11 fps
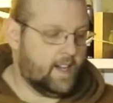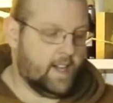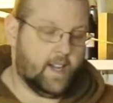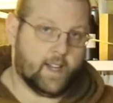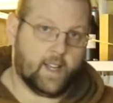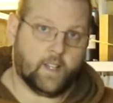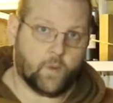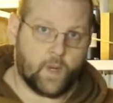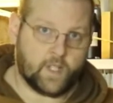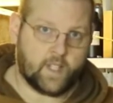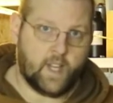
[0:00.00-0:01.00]
I got the
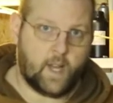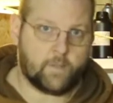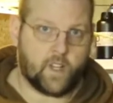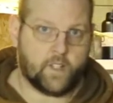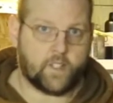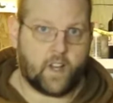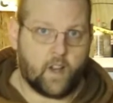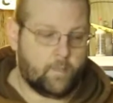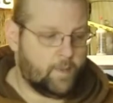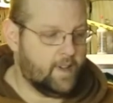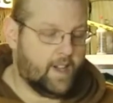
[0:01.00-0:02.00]
ResinLapse all set
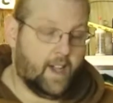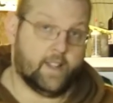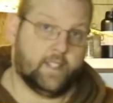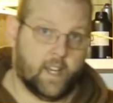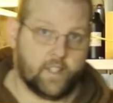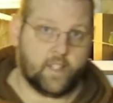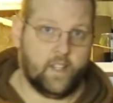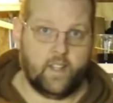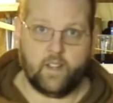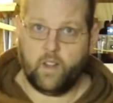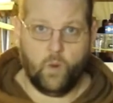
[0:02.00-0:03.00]
up. I tested
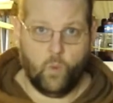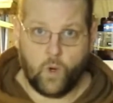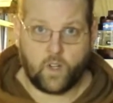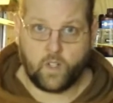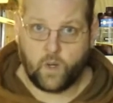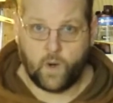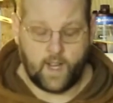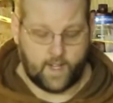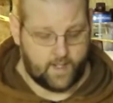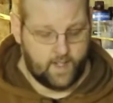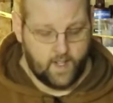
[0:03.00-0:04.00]
it, it works great.
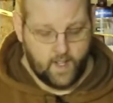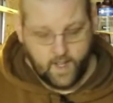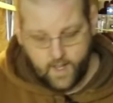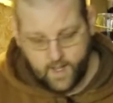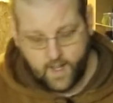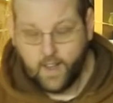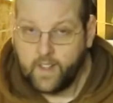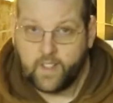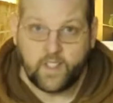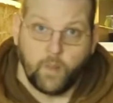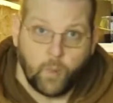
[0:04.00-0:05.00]

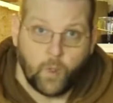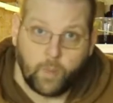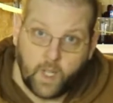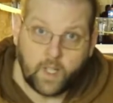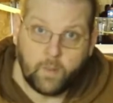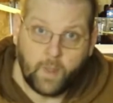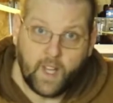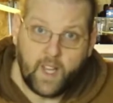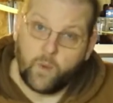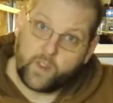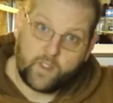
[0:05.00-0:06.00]
Simple plug and play
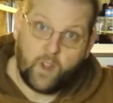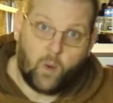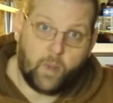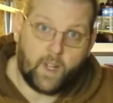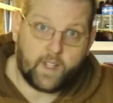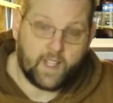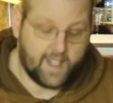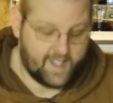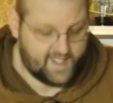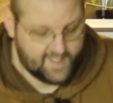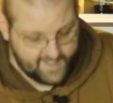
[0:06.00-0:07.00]
with no plugging
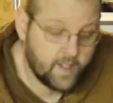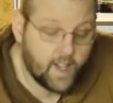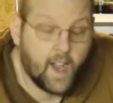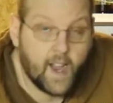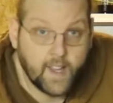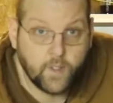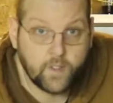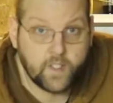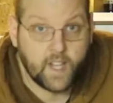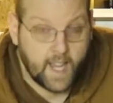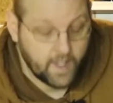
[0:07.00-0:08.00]
in. I used an Allen